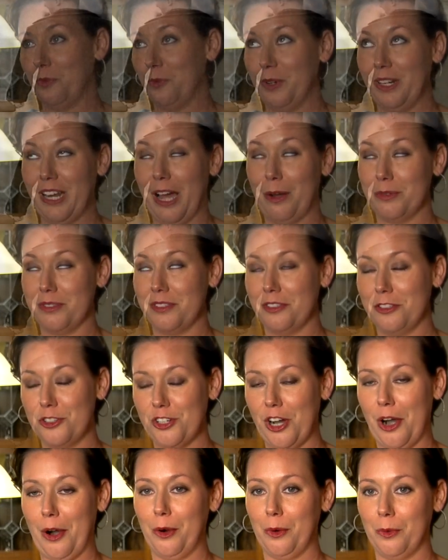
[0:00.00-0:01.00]
When I was in the
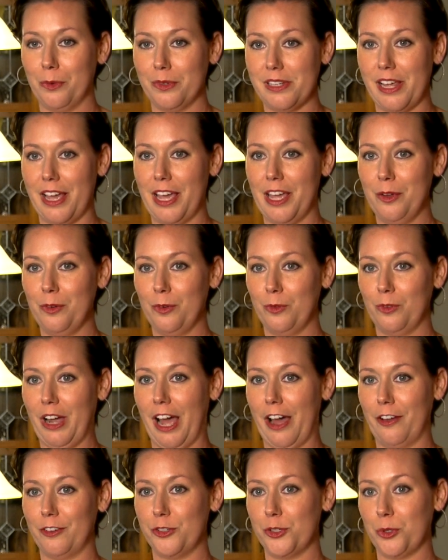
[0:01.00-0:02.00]
shower one day,
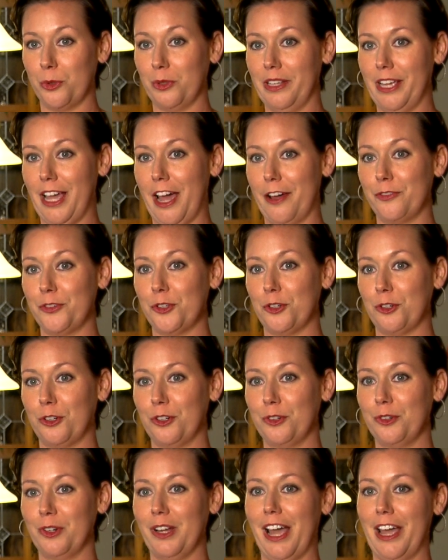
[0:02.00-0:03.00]
shortly
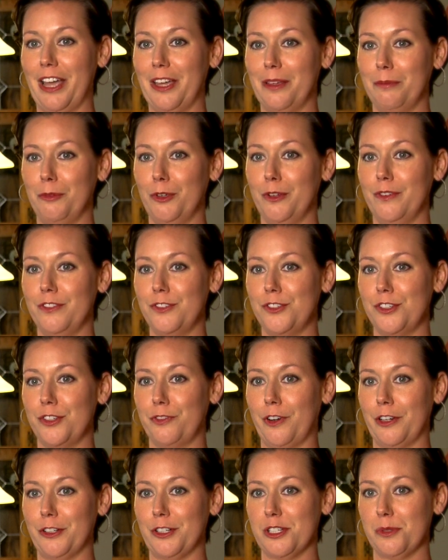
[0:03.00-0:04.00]
after I had moved to
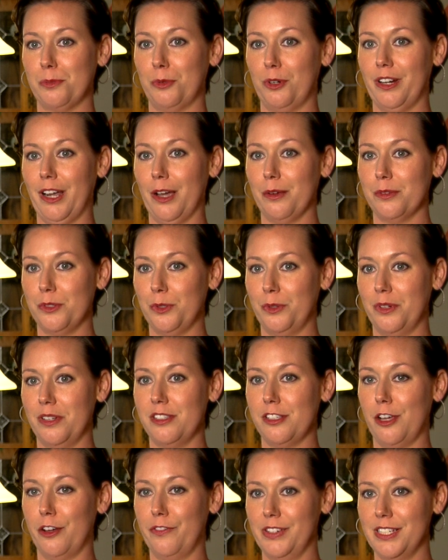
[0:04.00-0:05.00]
Fredericksburg, I was doing a
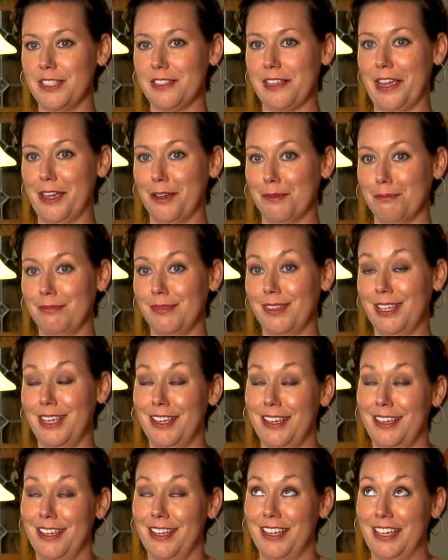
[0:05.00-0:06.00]
self-exam
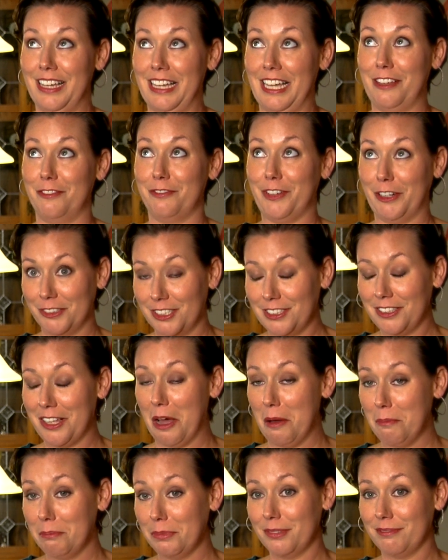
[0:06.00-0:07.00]
and found a
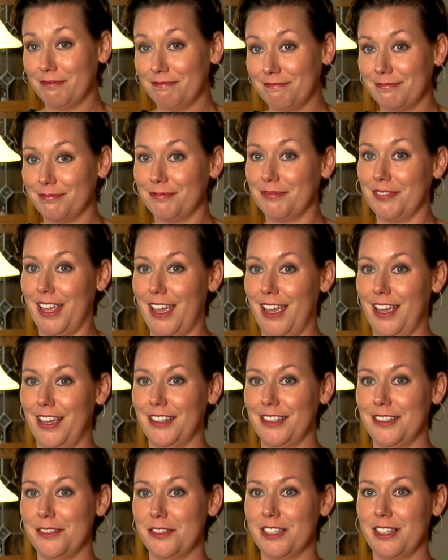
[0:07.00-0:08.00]
lump.
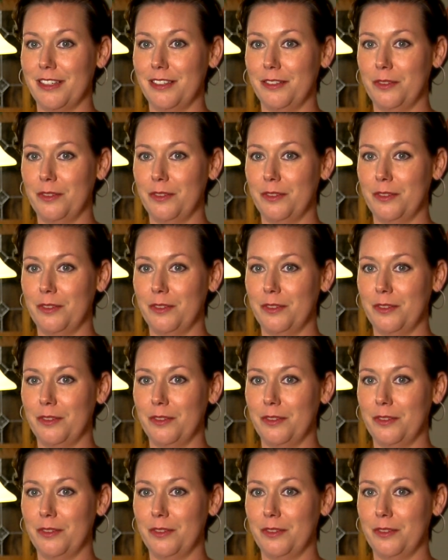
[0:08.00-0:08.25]
And